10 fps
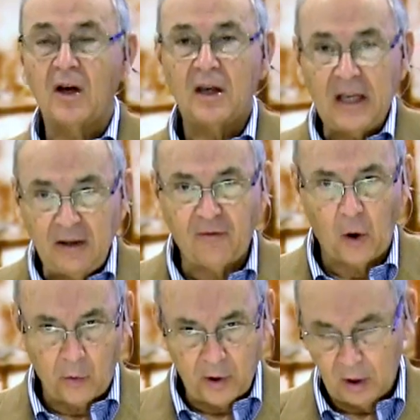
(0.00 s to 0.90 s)
the
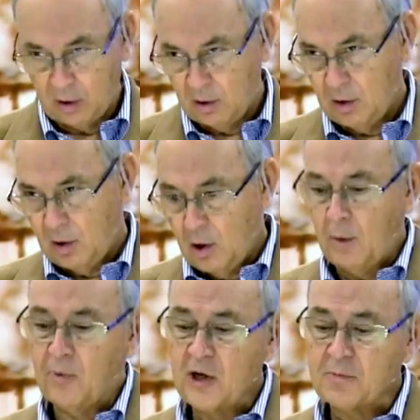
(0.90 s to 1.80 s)
ephod
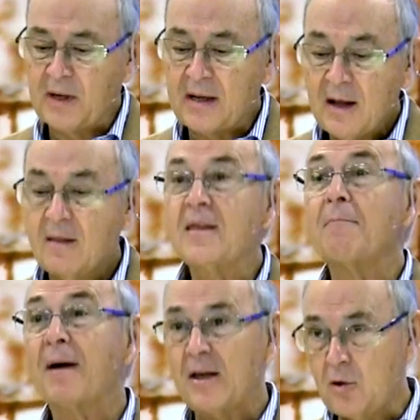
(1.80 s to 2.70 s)
or breastplate
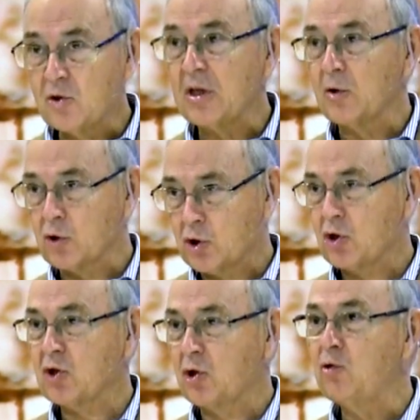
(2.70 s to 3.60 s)
than by using those
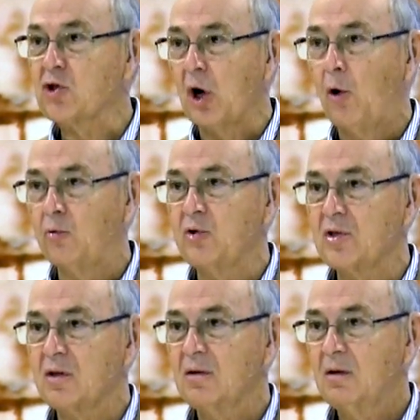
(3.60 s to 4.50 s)
two
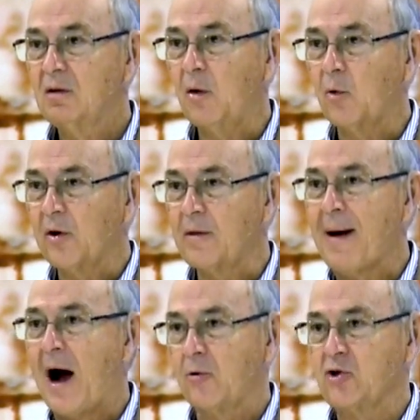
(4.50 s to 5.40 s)
stones that were in
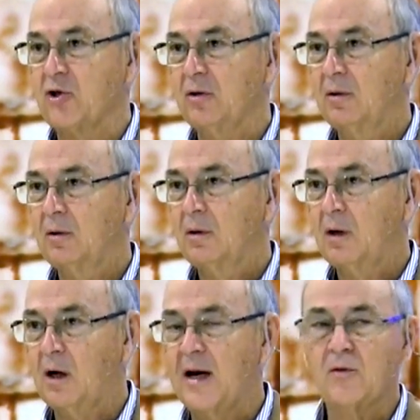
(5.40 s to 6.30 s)
the pouch,
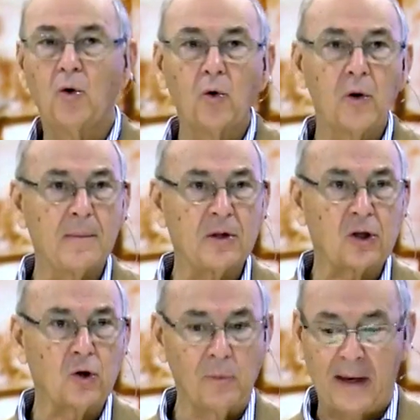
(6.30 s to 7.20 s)
all right, the Urim and
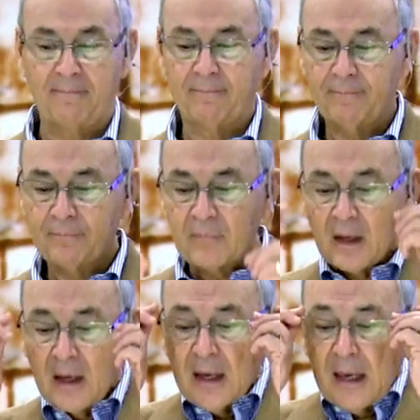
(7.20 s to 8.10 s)
the Tumim.
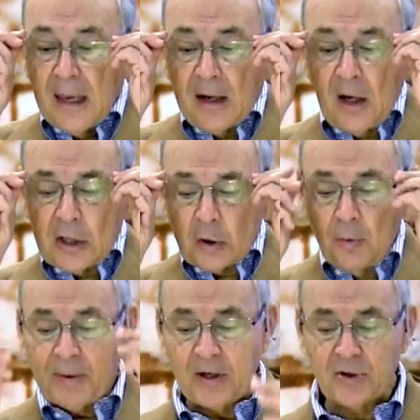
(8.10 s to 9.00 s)
It also
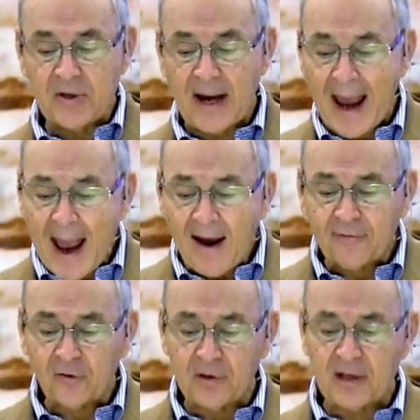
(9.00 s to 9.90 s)
appears that
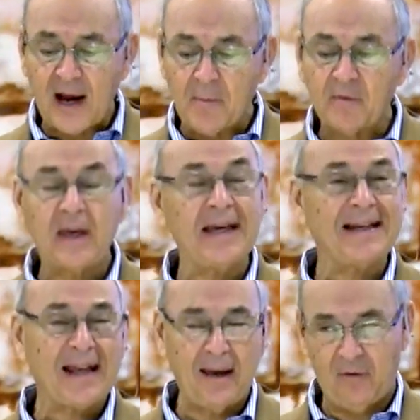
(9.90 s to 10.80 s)
after the time of
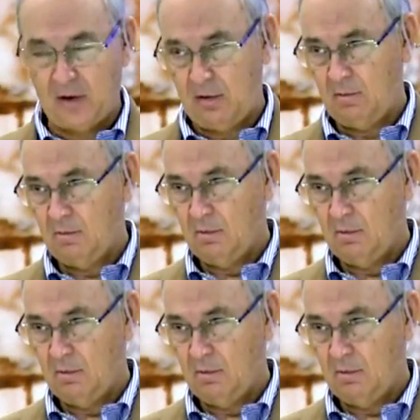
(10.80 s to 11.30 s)
King David,